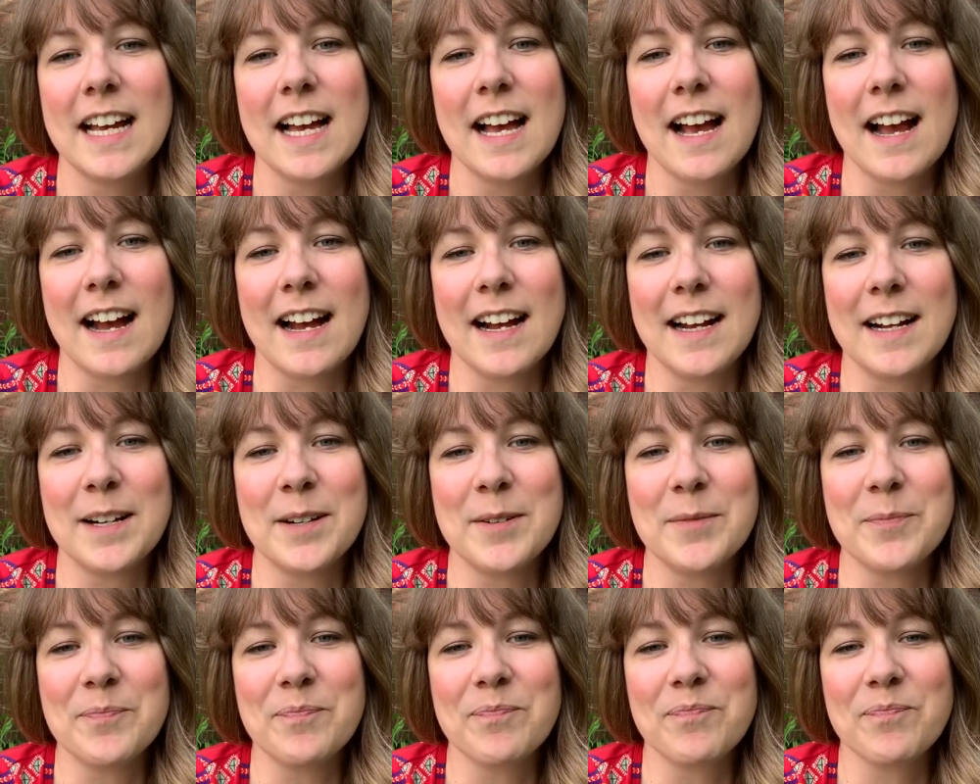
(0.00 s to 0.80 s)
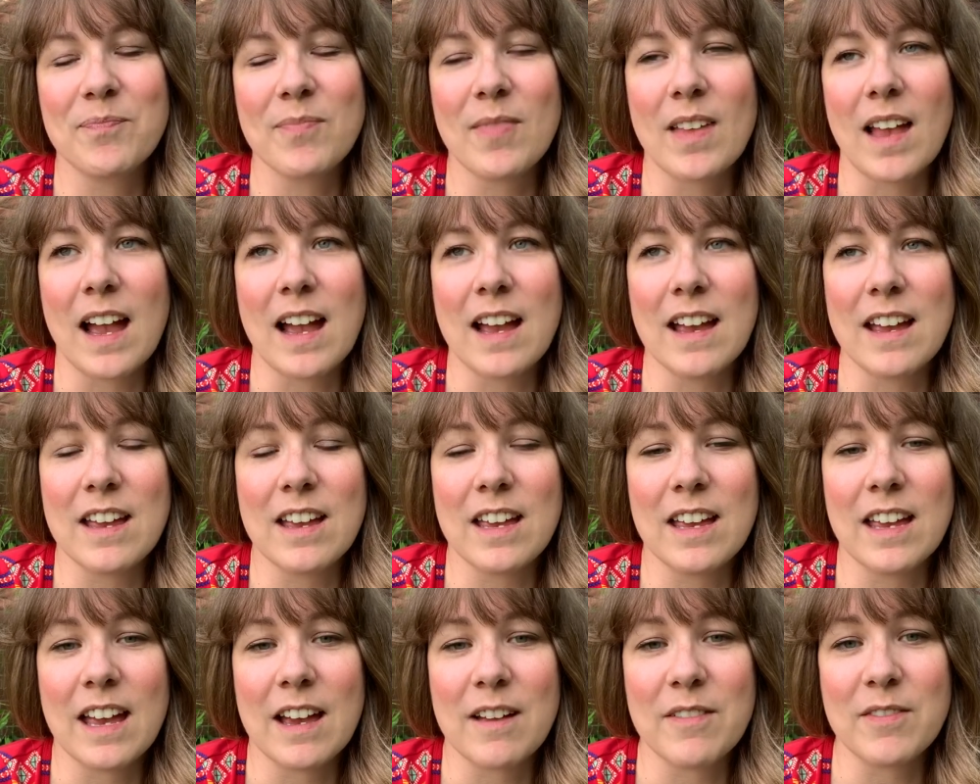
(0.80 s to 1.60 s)

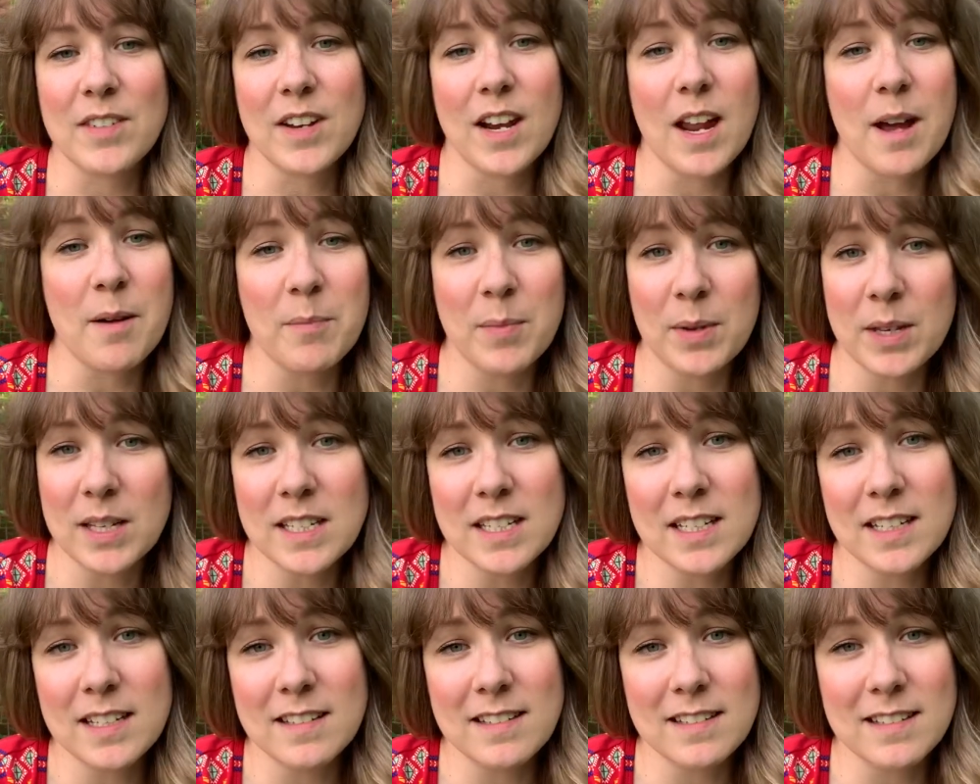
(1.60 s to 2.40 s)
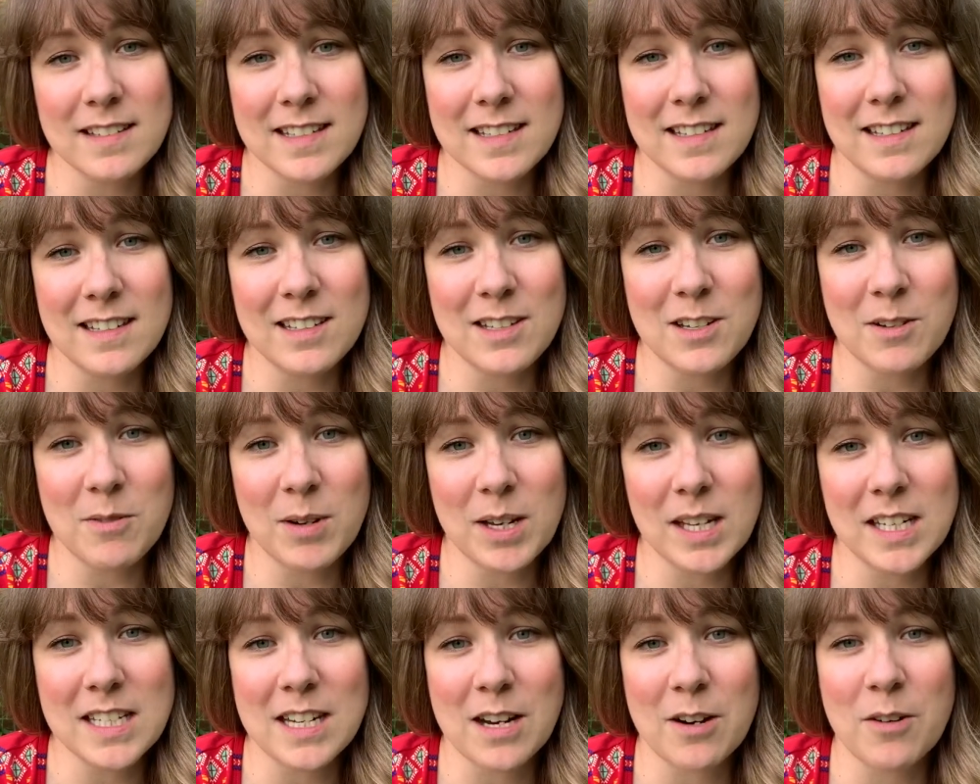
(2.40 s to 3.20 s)
I have not been
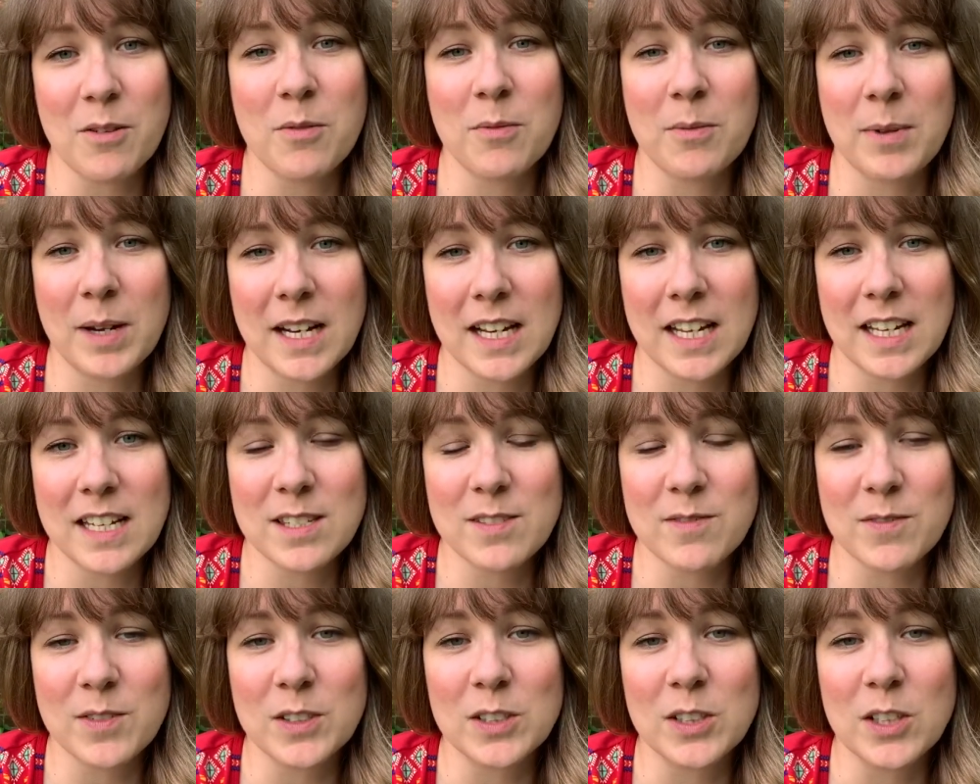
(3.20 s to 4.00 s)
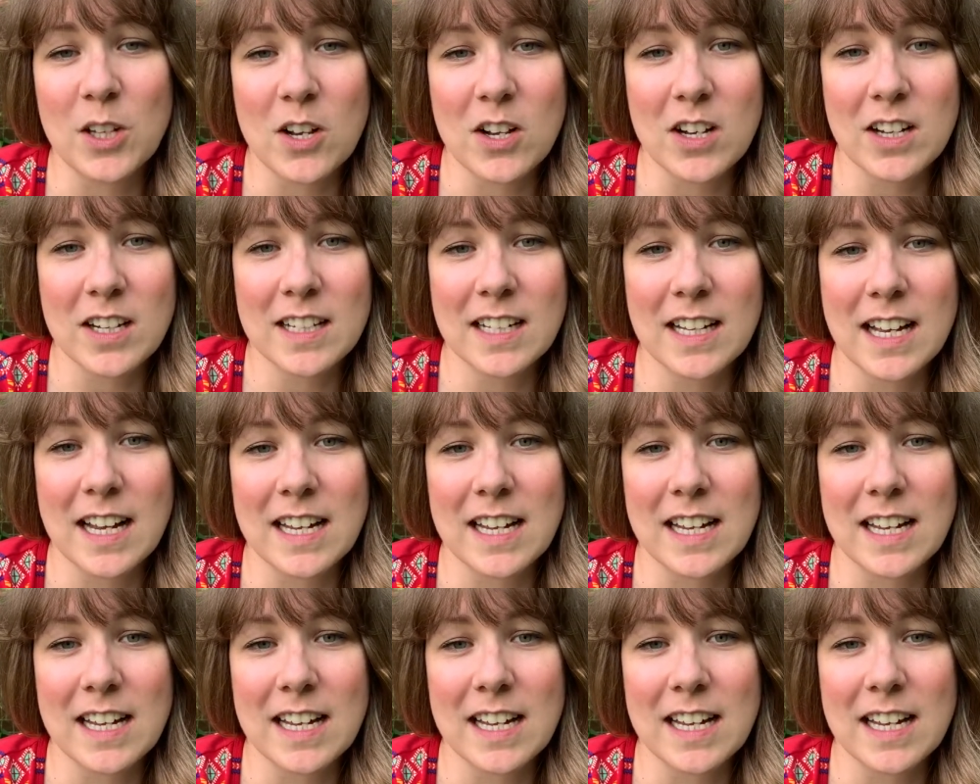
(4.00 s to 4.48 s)
doing tarot readings for long.